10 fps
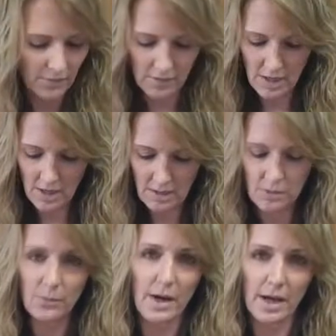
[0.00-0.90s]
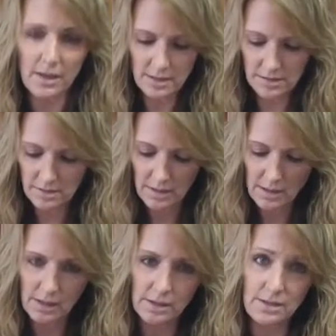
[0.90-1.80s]
We've got the wax, and
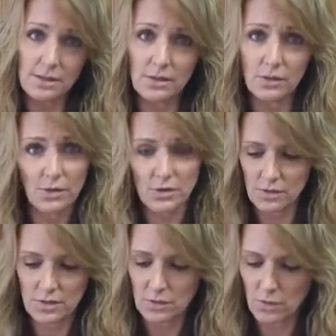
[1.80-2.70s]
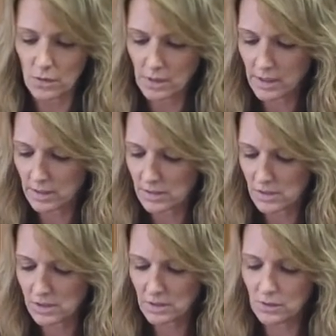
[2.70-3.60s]
I got this at the grocery store, and it's
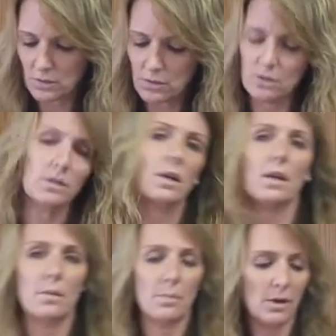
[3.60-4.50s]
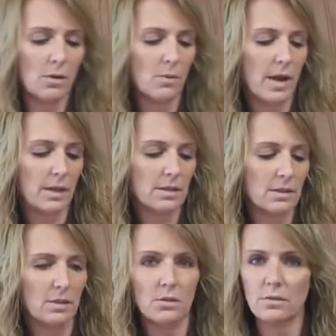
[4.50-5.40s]
just good old para wax,
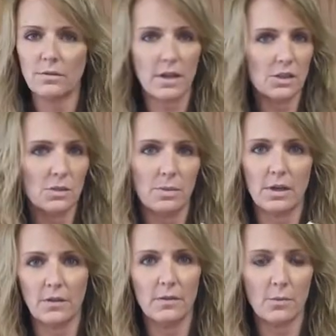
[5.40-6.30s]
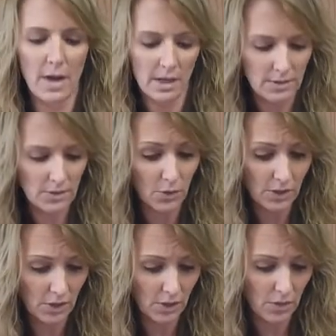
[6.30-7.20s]
good old-fashioned paraffin wax. Or
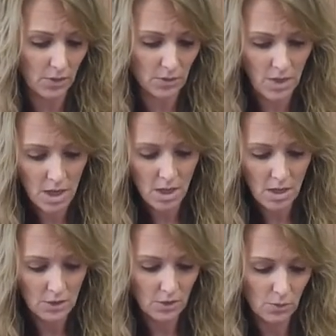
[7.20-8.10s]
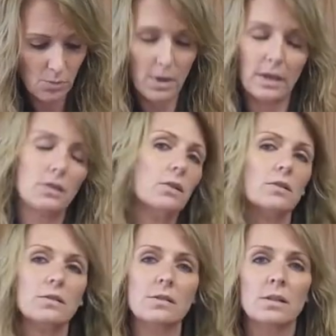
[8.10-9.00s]
you can go to
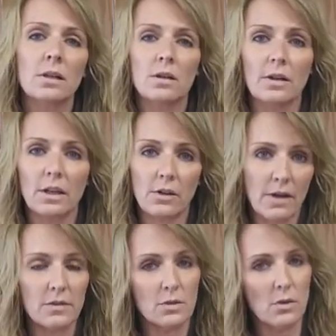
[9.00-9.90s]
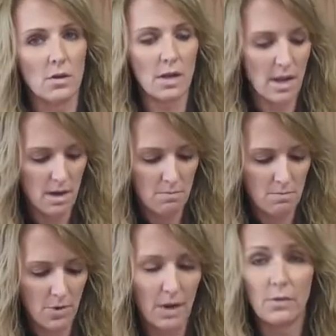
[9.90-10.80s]
Michael's or any craft store and
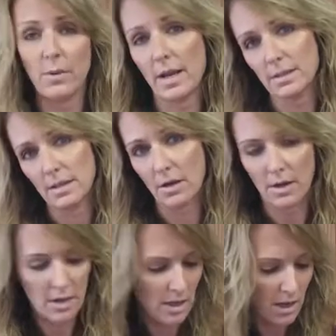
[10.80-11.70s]
buy the wax there.